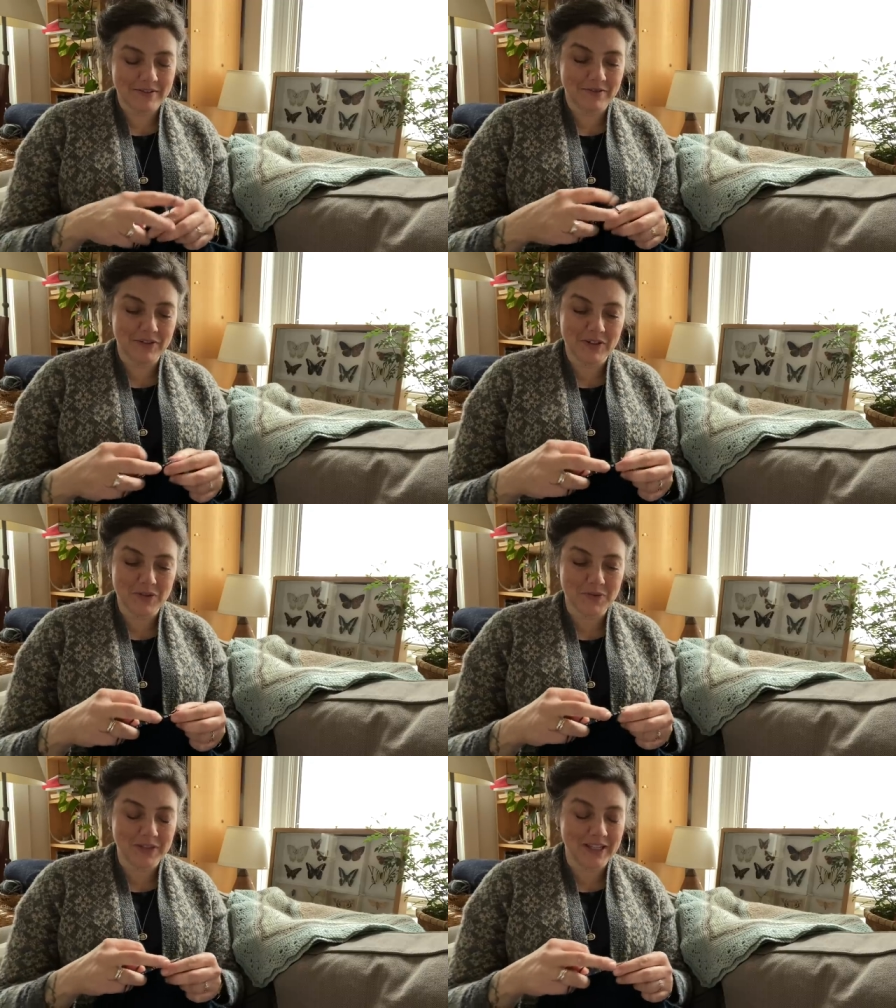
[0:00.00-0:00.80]
It
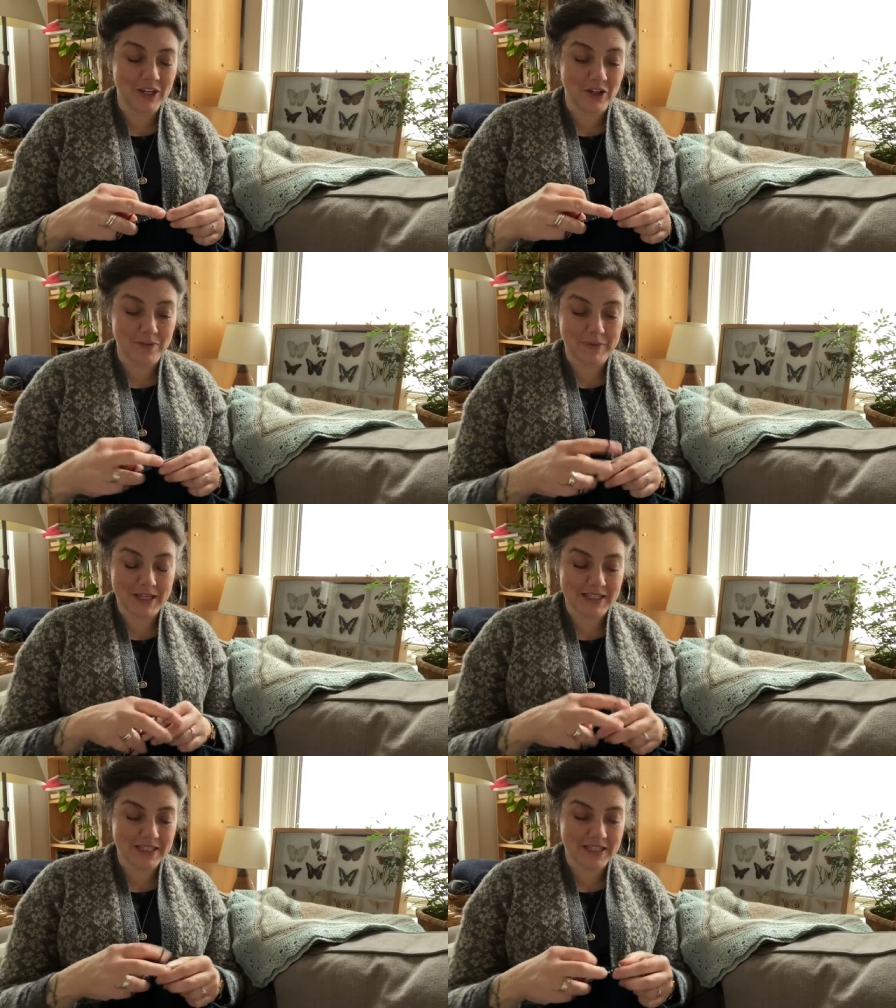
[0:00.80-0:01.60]
feels really good
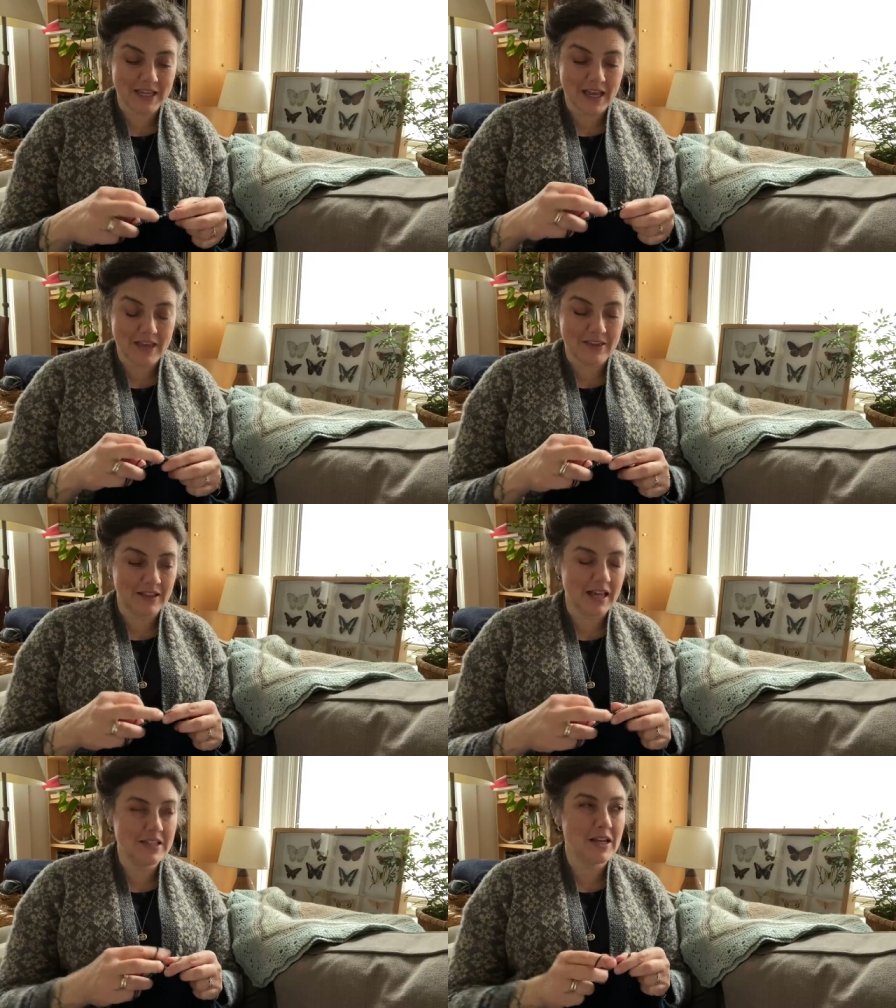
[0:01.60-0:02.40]
because the
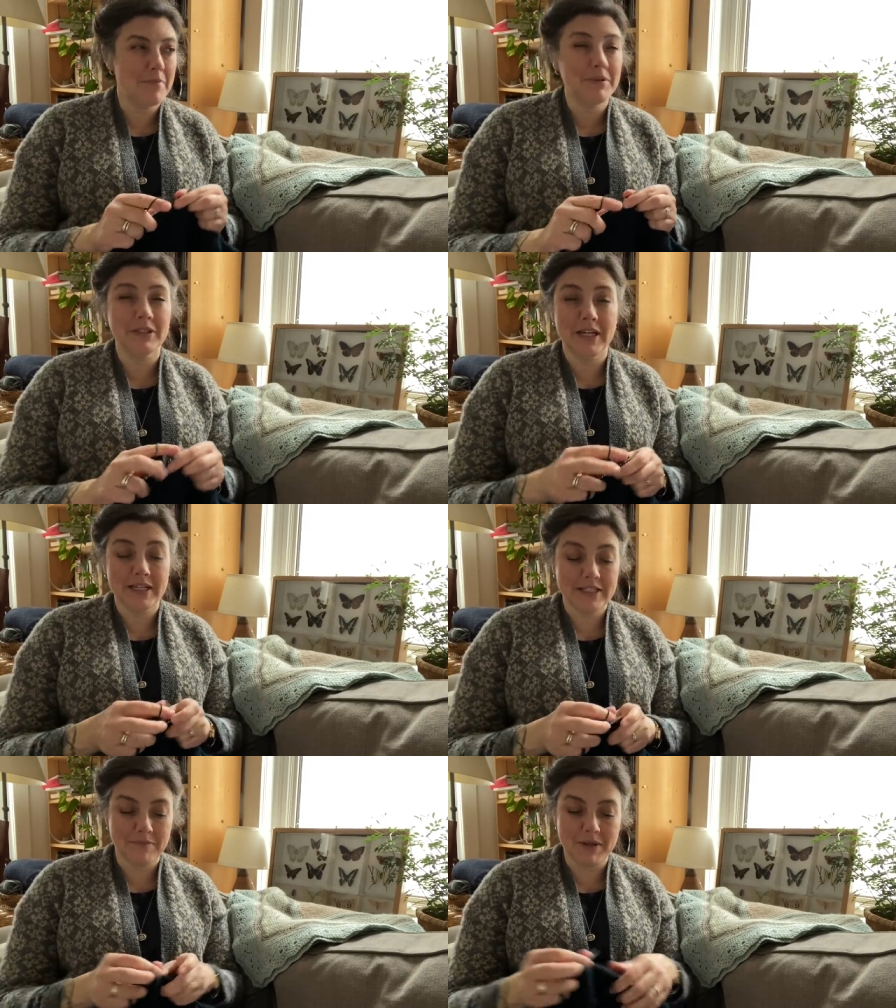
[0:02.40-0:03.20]
last couple of
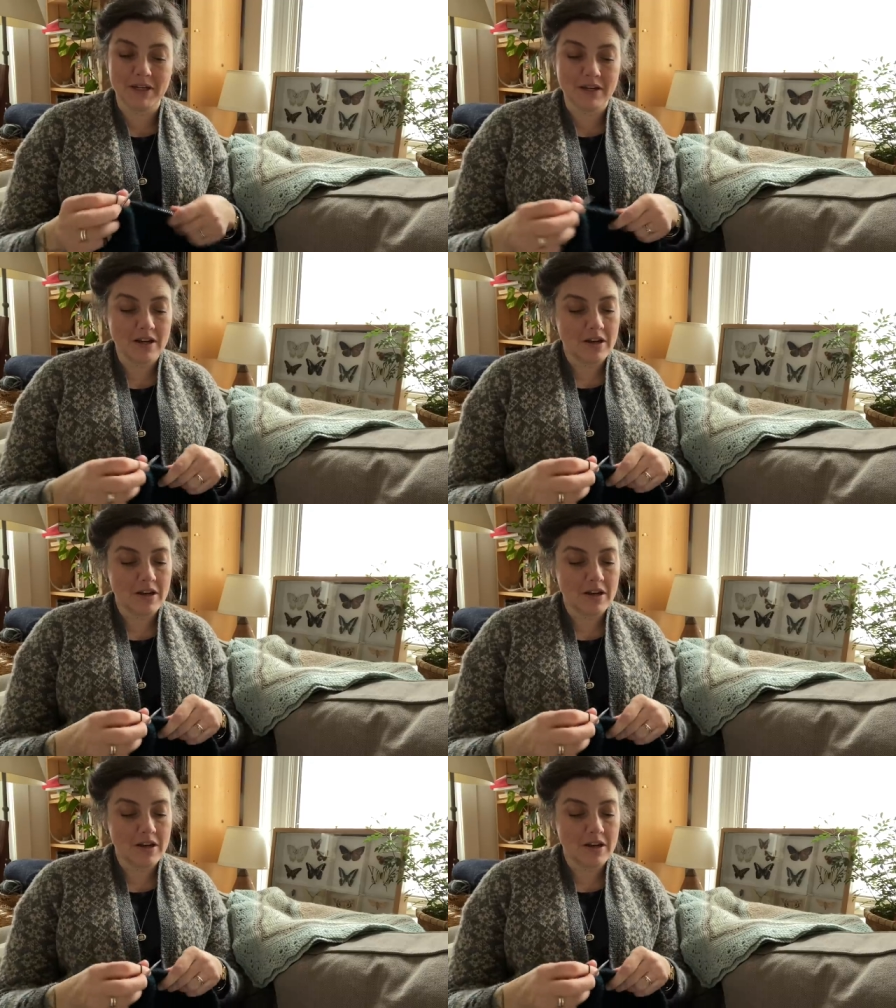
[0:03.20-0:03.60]
days I've been